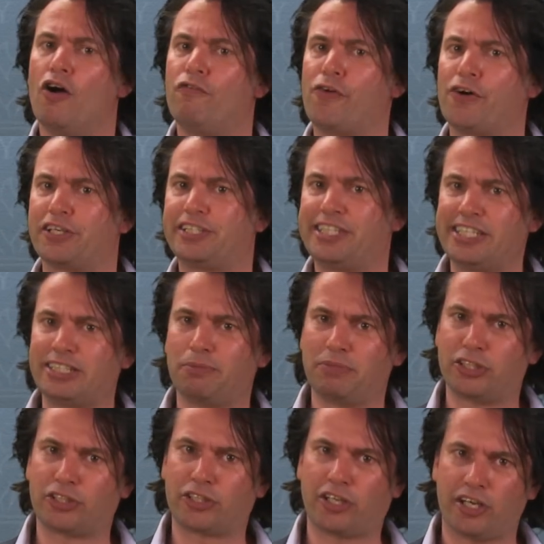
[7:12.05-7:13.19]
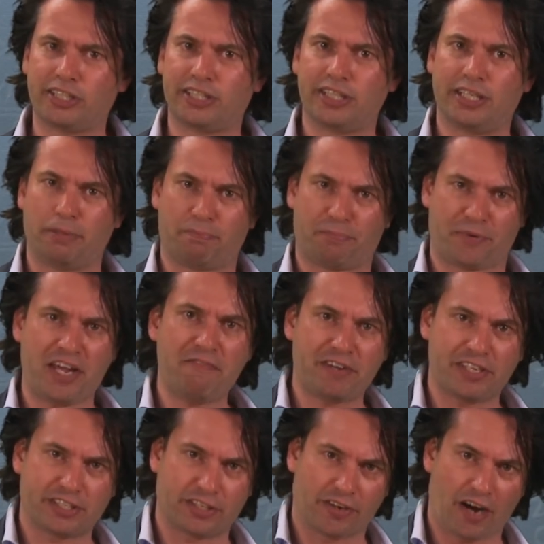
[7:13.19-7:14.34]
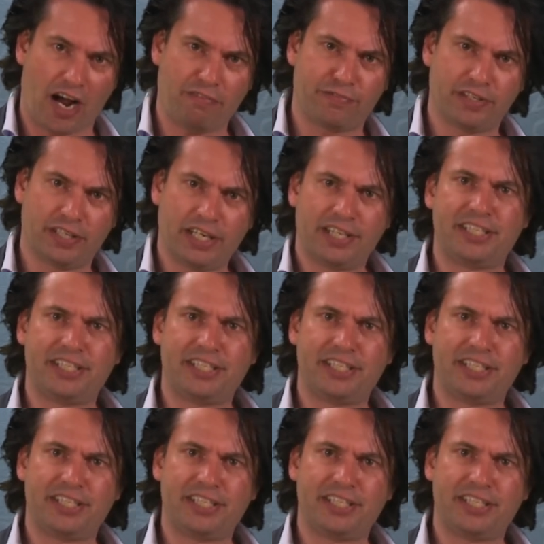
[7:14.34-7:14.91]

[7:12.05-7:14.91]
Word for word: For the system discussed in the previous graph,